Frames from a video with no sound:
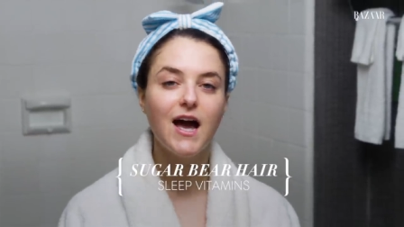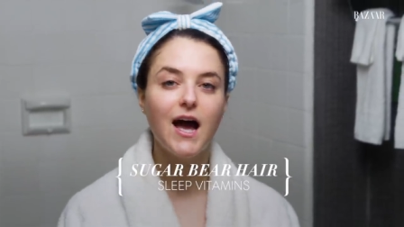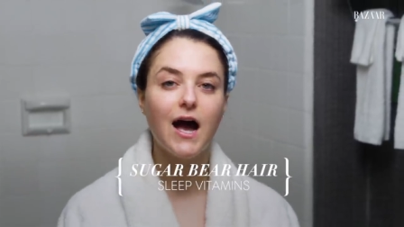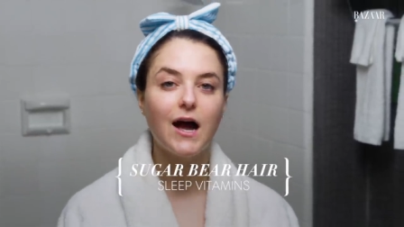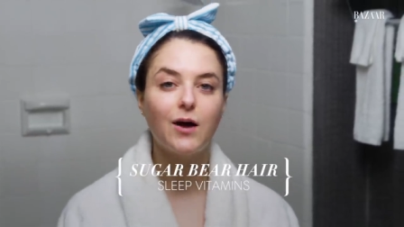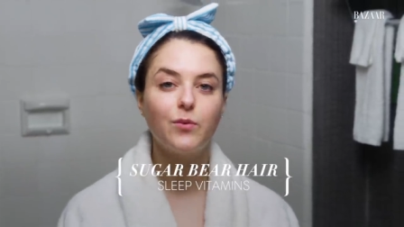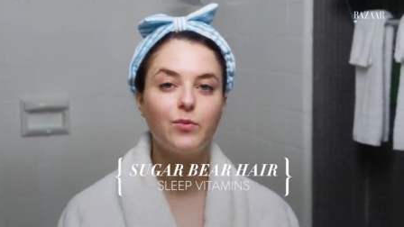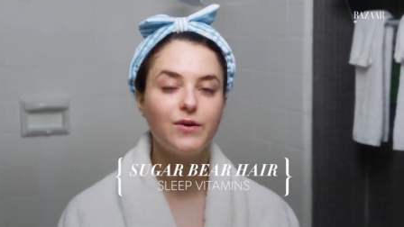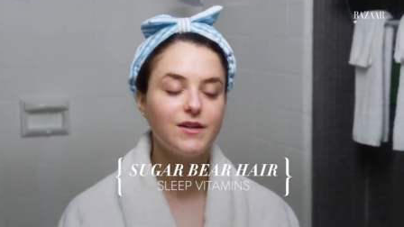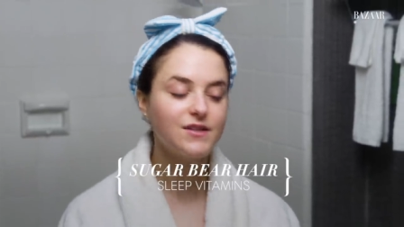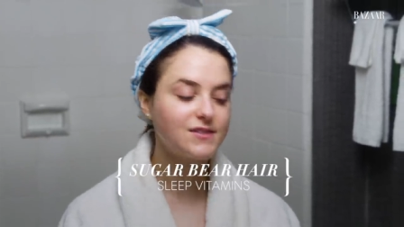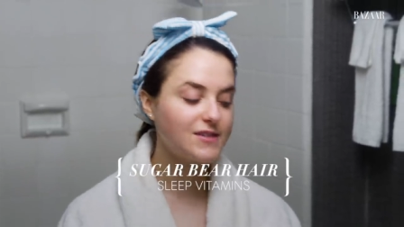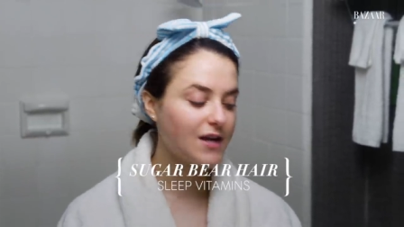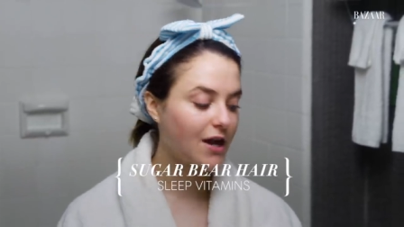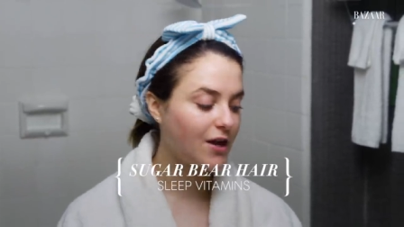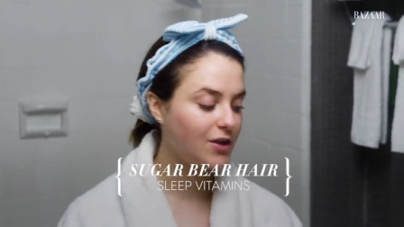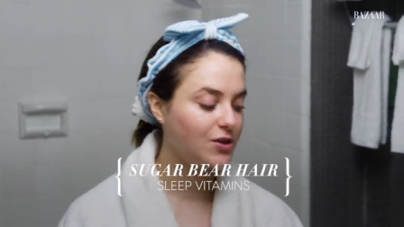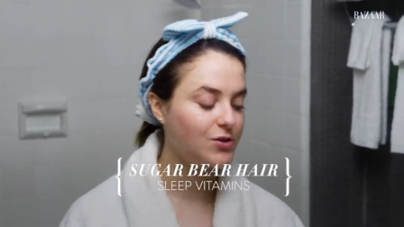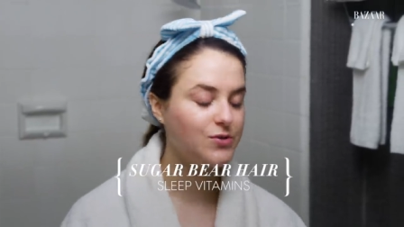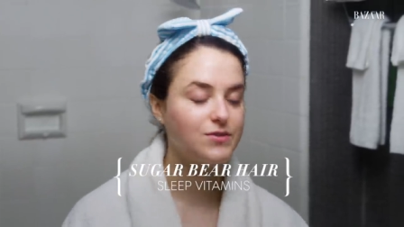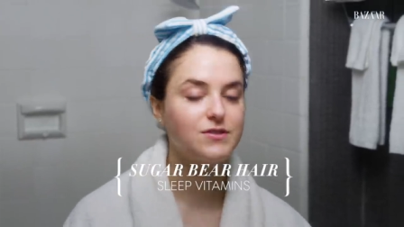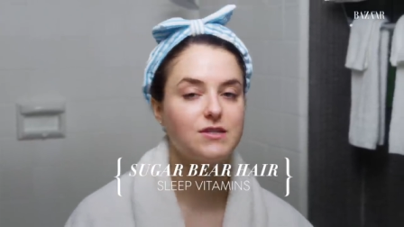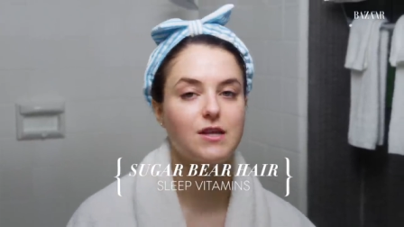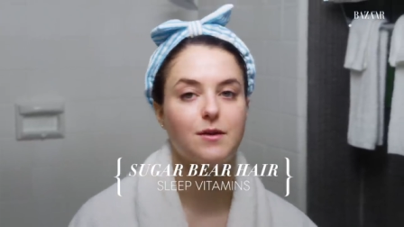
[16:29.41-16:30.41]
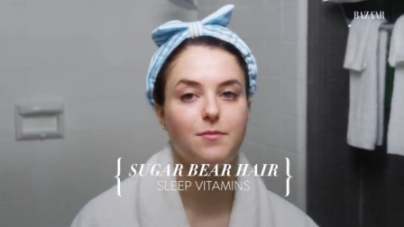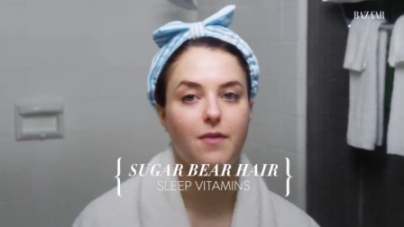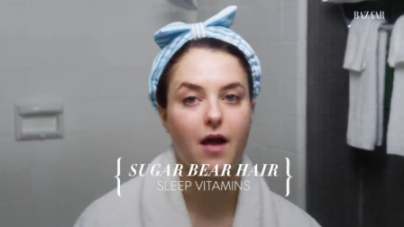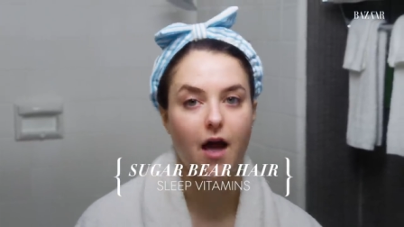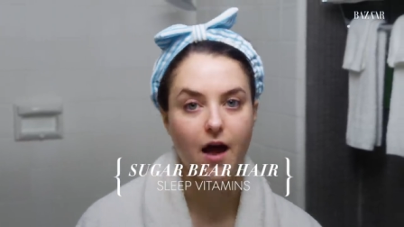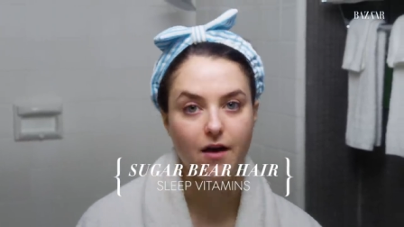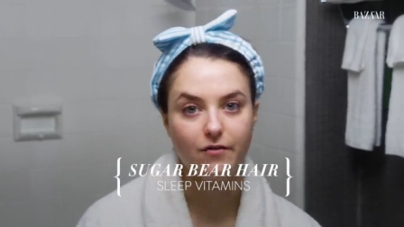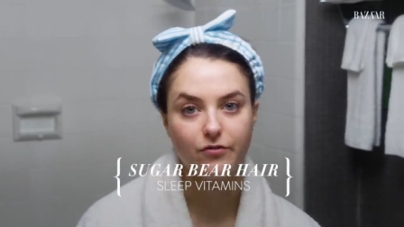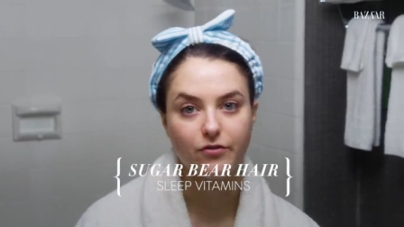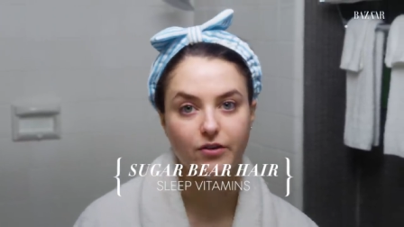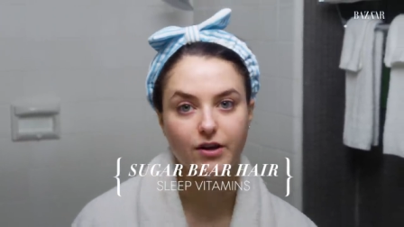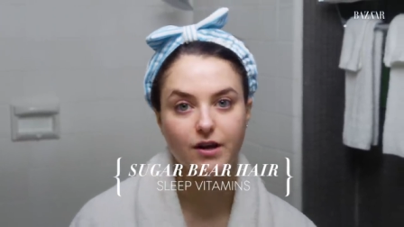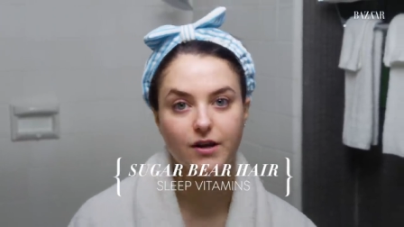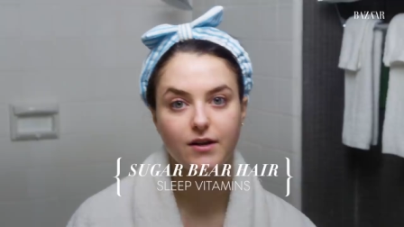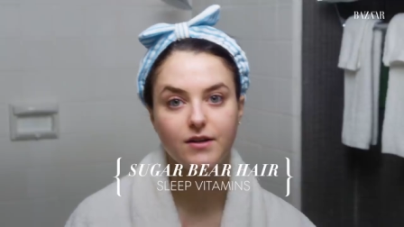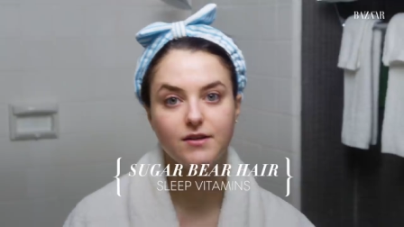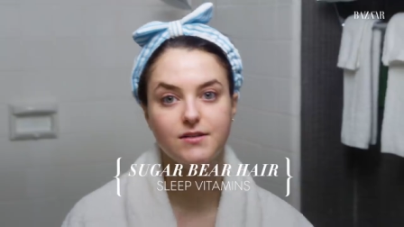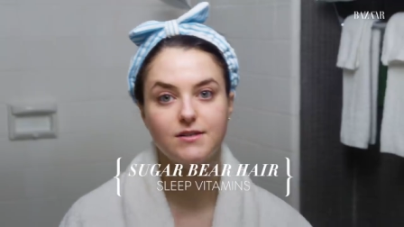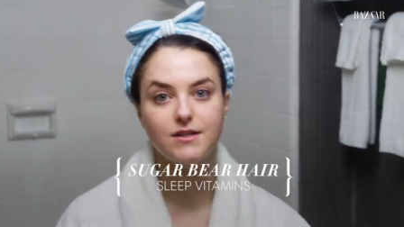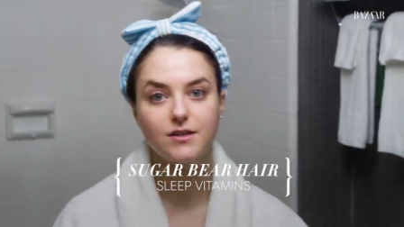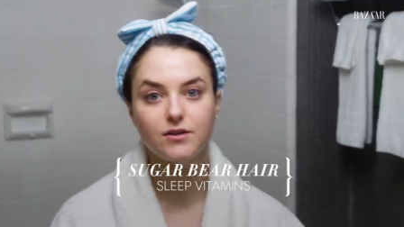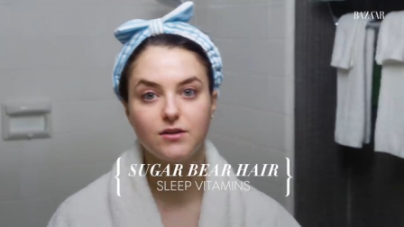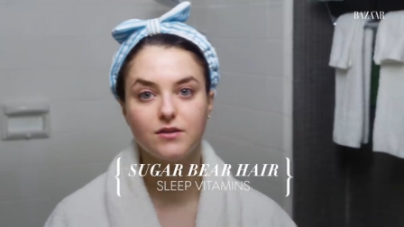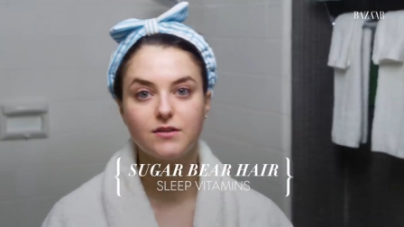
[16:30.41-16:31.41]
I wouldn't say I use them every
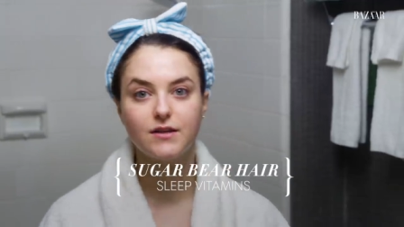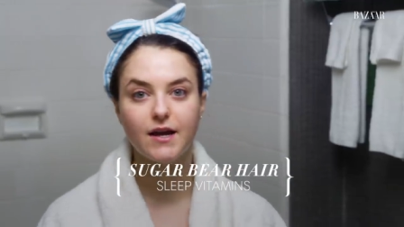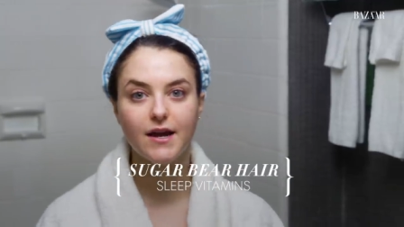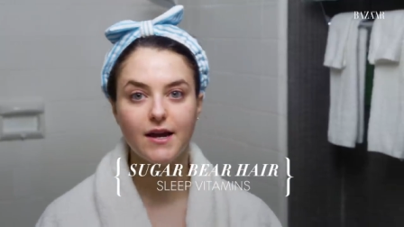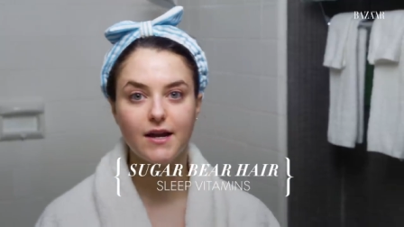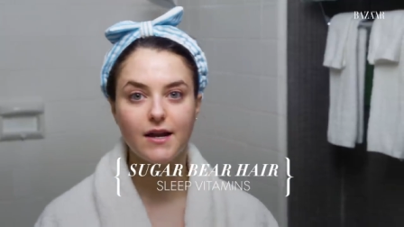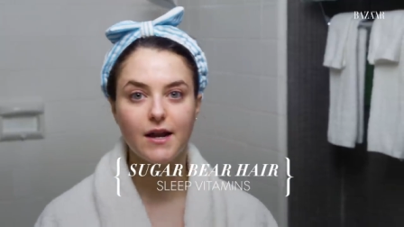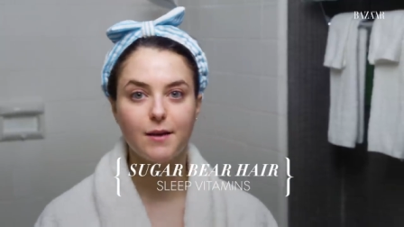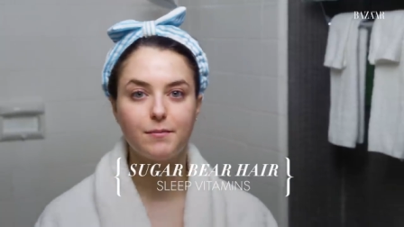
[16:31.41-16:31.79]
single night.